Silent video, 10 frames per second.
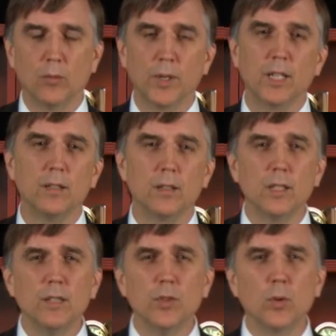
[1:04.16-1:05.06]
want to
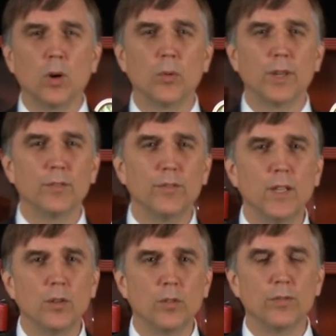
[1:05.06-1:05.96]
leave you all with a
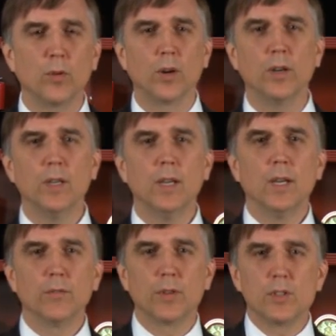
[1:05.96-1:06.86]
feel for
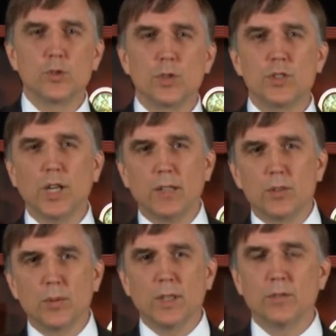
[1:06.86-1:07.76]
the
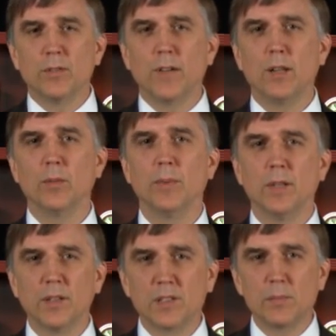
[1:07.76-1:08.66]
trajectory of
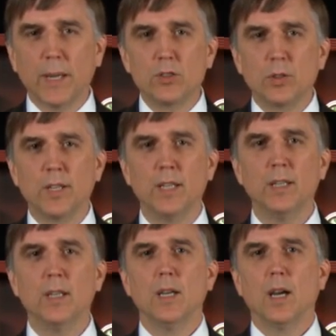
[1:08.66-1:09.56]
development, and especially
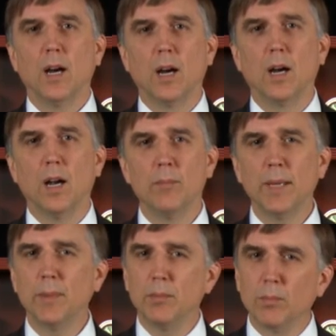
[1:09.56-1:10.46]
a
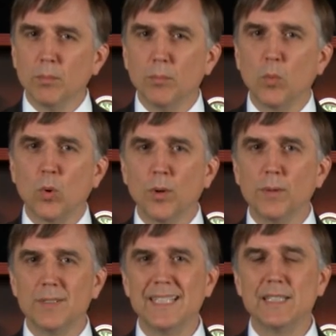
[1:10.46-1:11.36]
maybe more
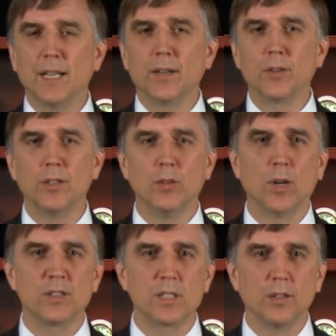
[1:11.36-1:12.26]
detailed and
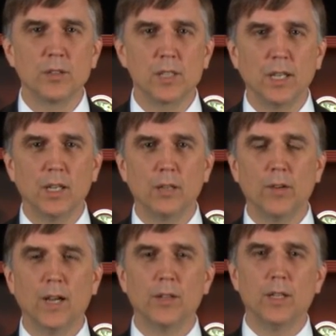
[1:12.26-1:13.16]
nuanced understanding of
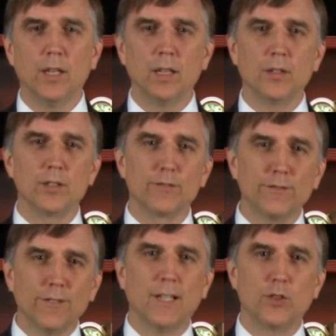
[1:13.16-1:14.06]
how the English
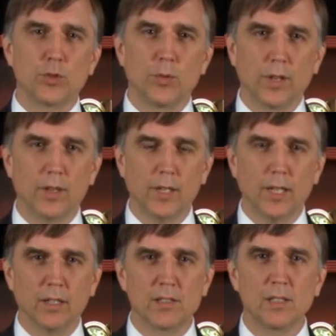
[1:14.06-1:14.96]
finished with
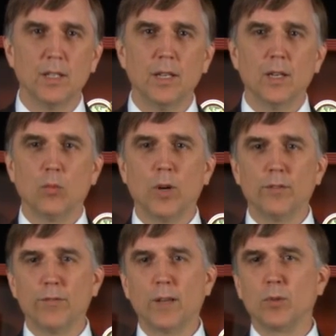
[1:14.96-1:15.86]
things,
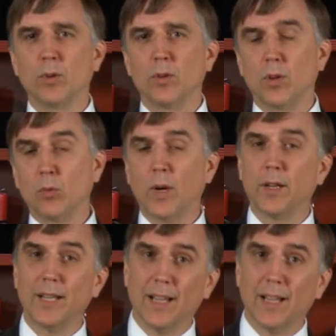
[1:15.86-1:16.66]
what federal or what